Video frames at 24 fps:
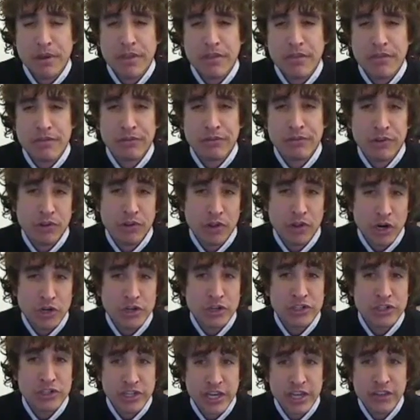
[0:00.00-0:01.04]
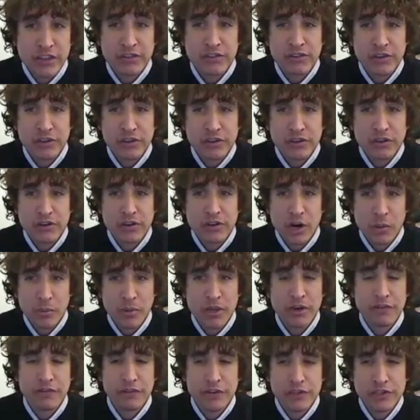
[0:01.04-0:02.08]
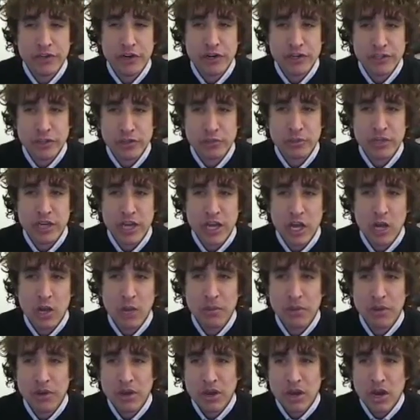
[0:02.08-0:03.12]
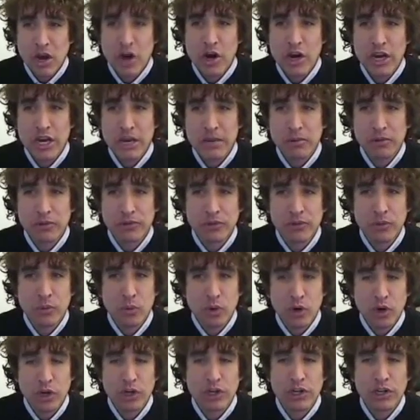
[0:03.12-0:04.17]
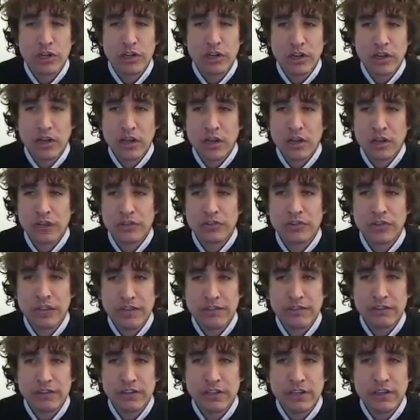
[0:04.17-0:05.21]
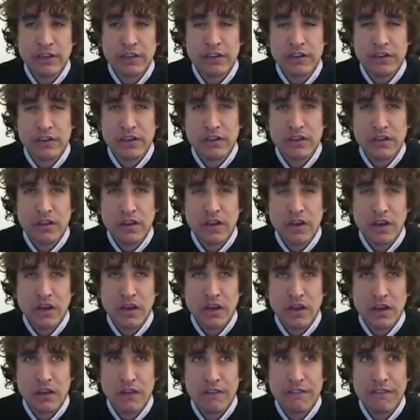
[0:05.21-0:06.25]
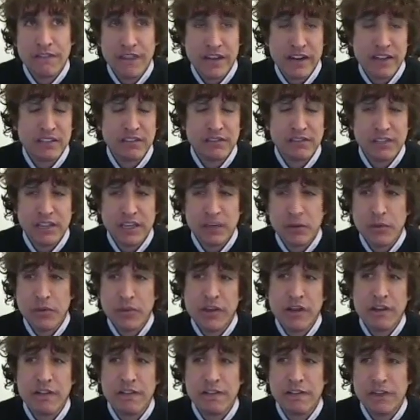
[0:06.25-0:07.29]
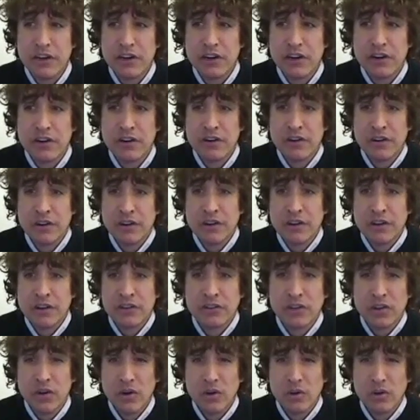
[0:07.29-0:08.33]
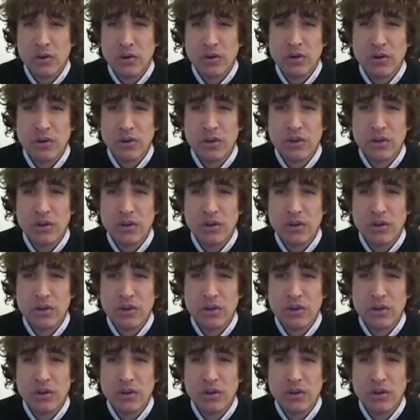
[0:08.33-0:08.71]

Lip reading: and to a large extent our beneficiaries, those we help, are able to work safely, effectively, and without fear. So,